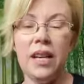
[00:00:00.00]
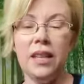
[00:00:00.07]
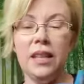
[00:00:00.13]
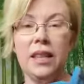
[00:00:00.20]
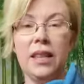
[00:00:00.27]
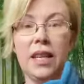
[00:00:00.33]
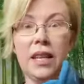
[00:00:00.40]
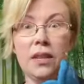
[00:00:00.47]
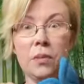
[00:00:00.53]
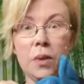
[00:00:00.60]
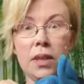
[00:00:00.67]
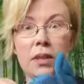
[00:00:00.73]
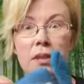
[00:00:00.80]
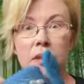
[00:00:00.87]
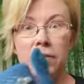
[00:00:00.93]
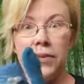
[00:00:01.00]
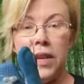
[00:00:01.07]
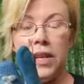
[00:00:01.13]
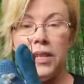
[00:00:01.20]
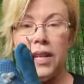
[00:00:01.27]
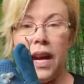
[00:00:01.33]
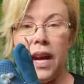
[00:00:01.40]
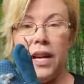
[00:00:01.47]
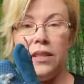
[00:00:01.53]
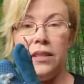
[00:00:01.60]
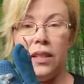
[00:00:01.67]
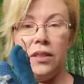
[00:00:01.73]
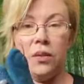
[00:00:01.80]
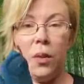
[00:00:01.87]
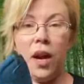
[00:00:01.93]
These ones are
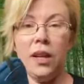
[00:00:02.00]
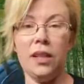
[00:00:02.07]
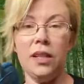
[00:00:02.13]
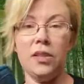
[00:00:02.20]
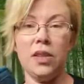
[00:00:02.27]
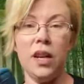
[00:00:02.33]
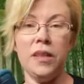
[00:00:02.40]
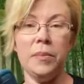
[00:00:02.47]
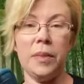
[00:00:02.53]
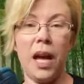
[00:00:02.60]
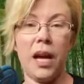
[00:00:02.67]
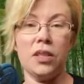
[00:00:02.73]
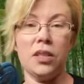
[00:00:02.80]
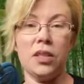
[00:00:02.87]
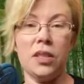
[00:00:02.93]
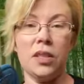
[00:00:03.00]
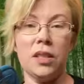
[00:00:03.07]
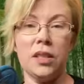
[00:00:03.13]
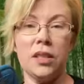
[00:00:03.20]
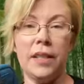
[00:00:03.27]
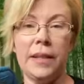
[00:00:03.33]
fantastic. So I got to try them last year.